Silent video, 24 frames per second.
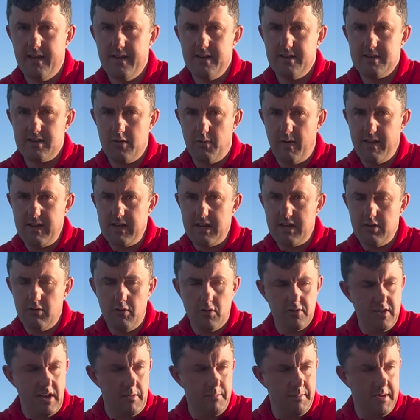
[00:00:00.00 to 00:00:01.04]
So when you do
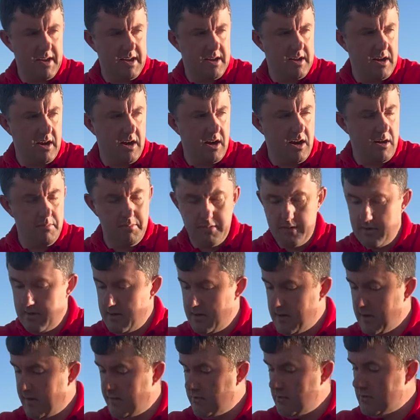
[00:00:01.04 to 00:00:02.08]
up that big carp,
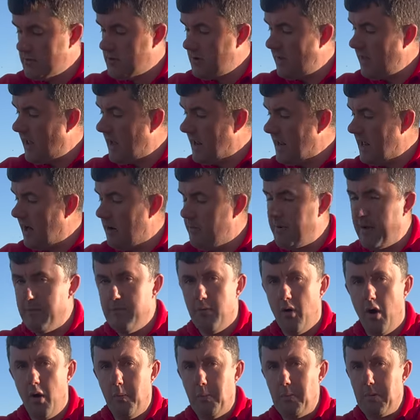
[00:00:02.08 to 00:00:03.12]
you've just got that little bit
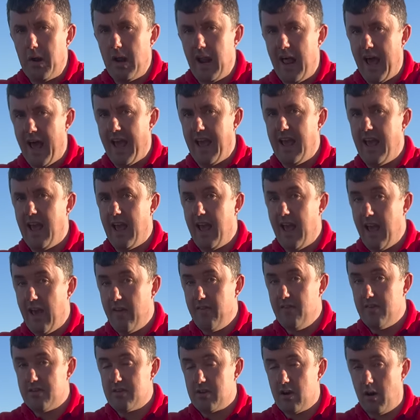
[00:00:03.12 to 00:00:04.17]
more play in
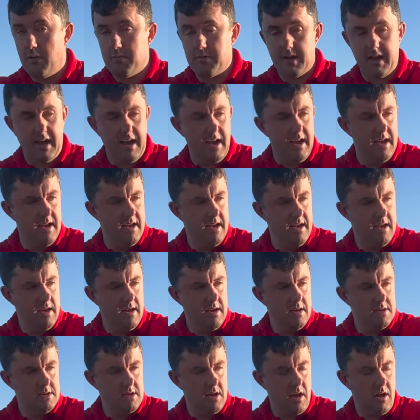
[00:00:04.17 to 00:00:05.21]
the top kit,
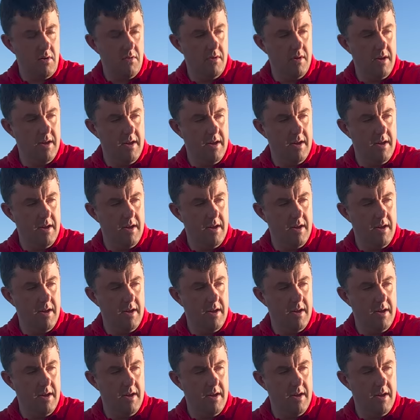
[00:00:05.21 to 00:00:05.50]
so